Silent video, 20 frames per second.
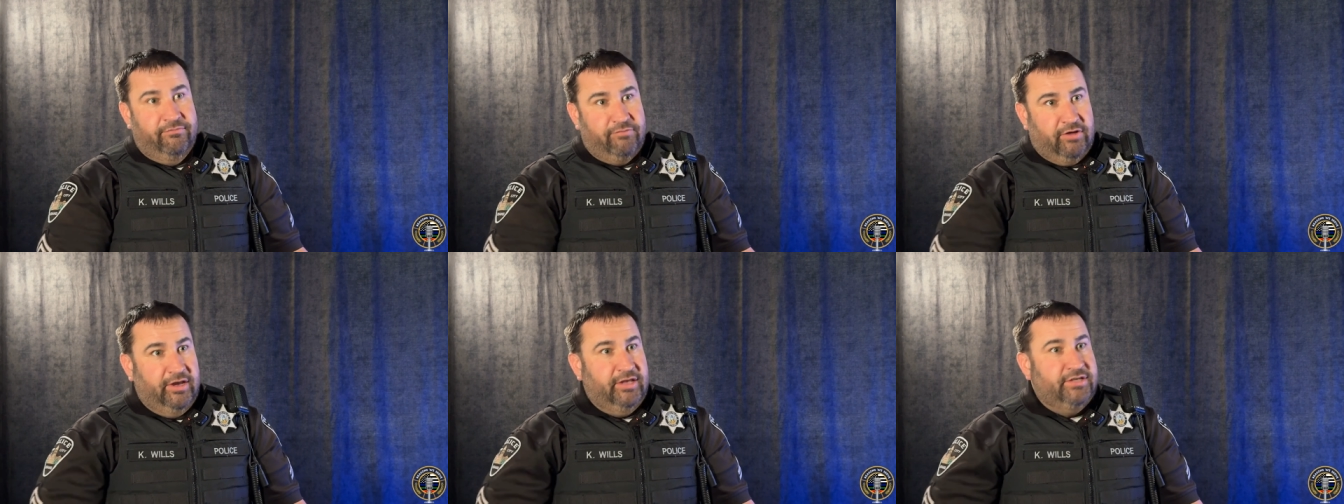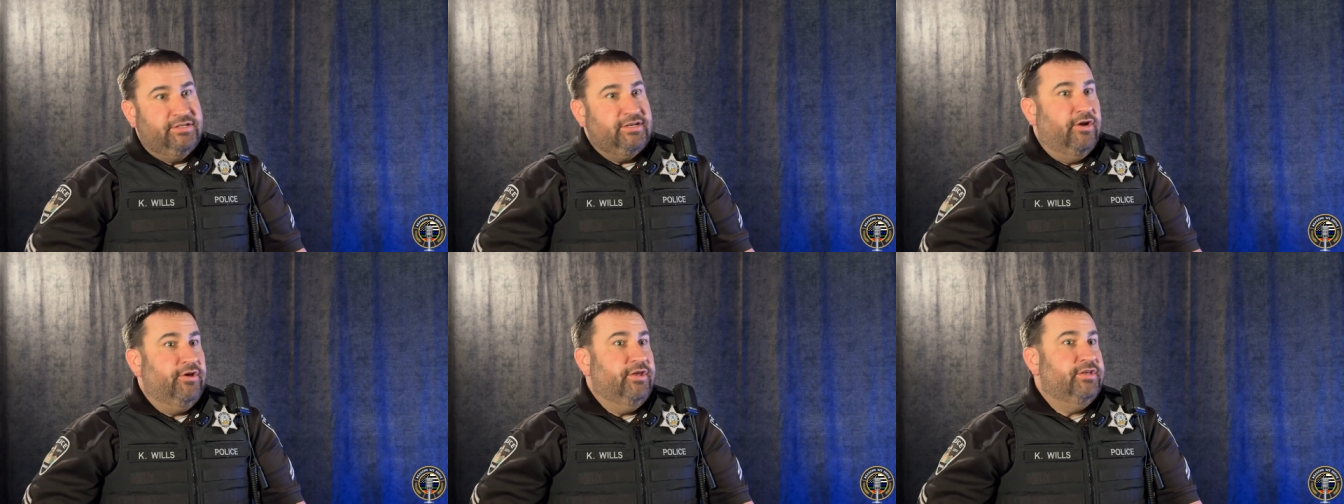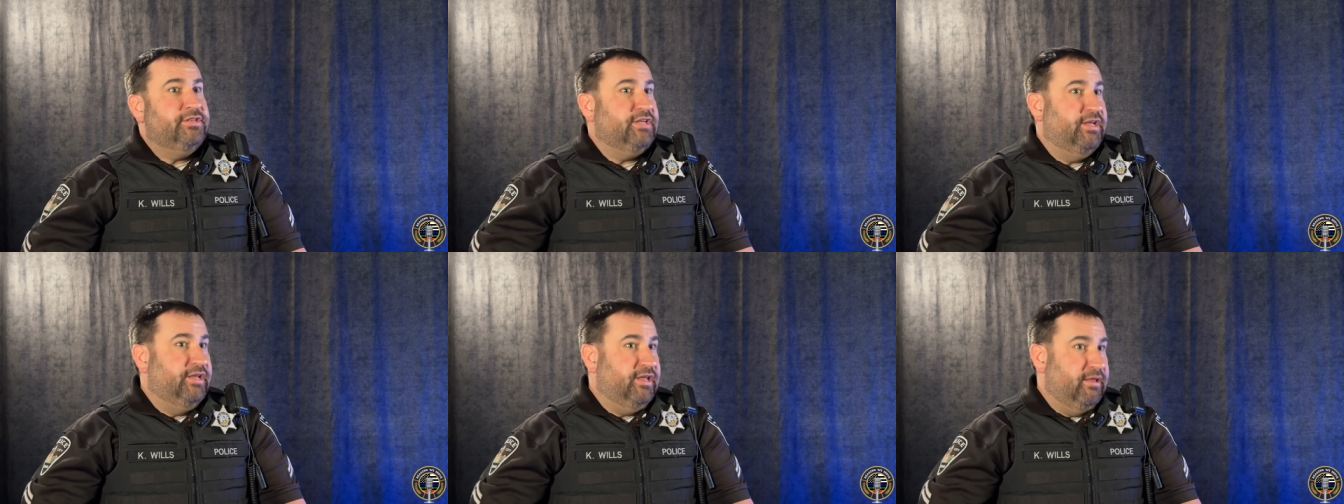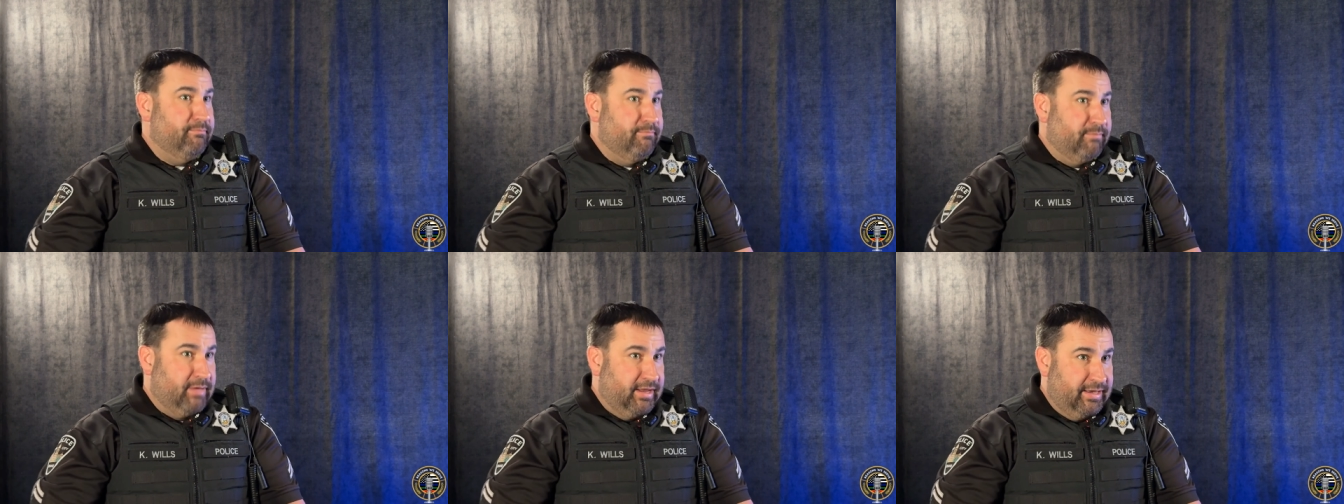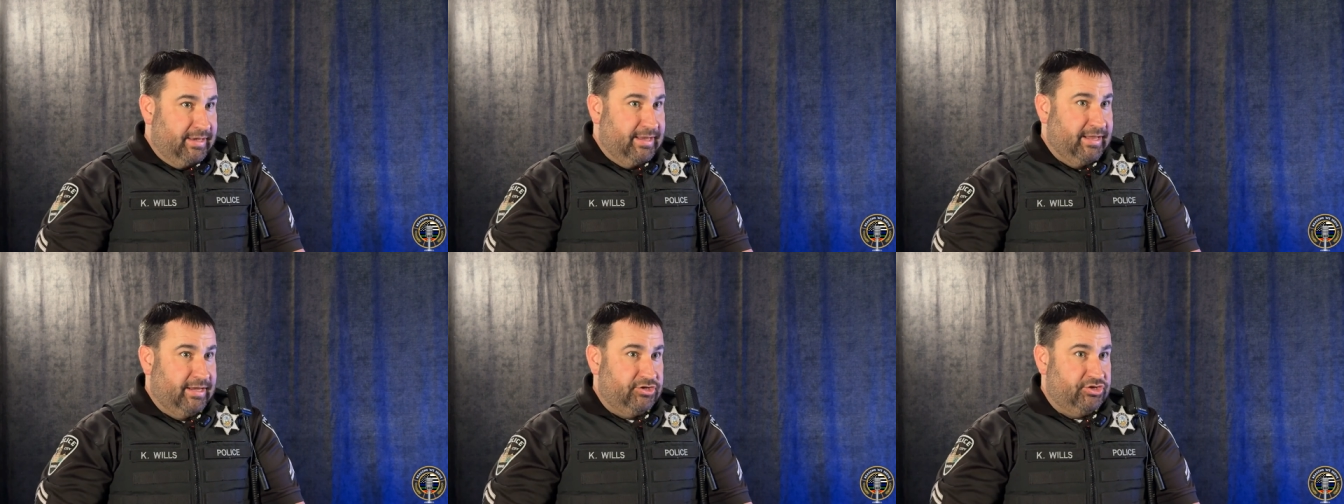Friday, Saturday, Sunday,
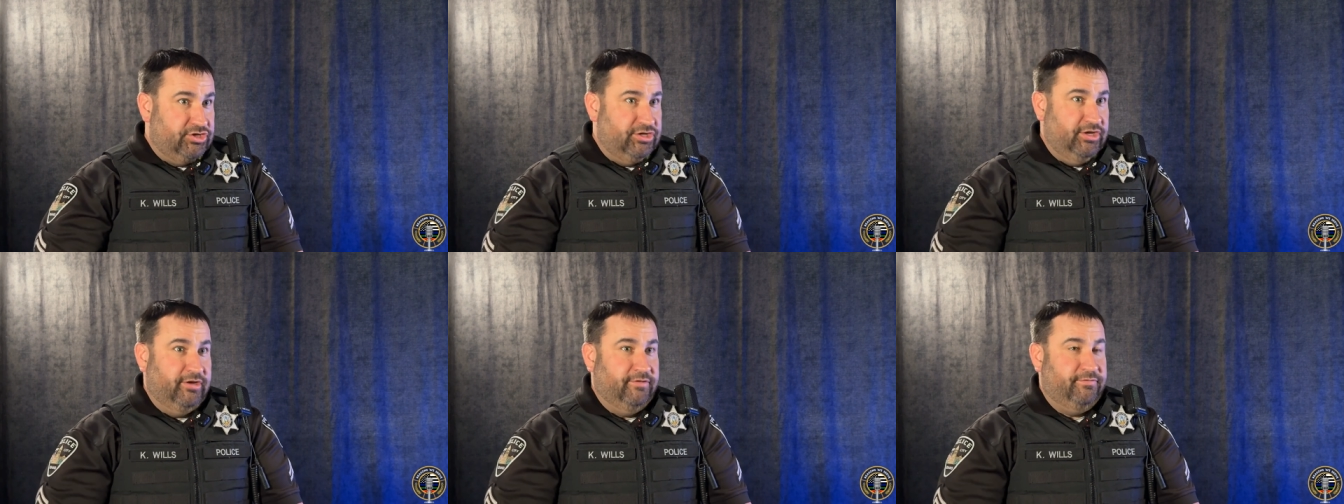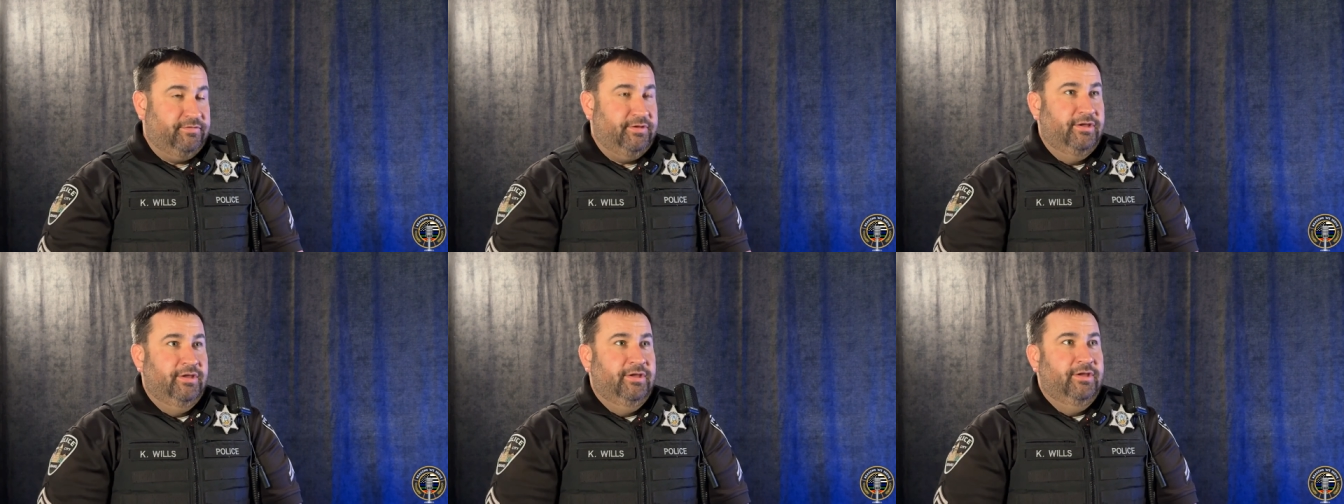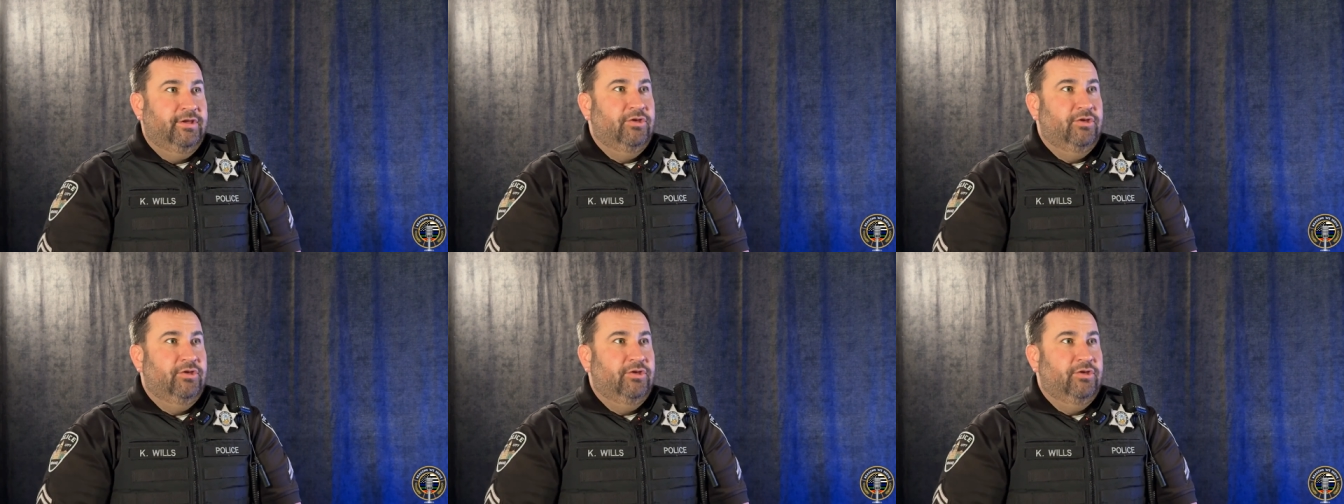Monday shift,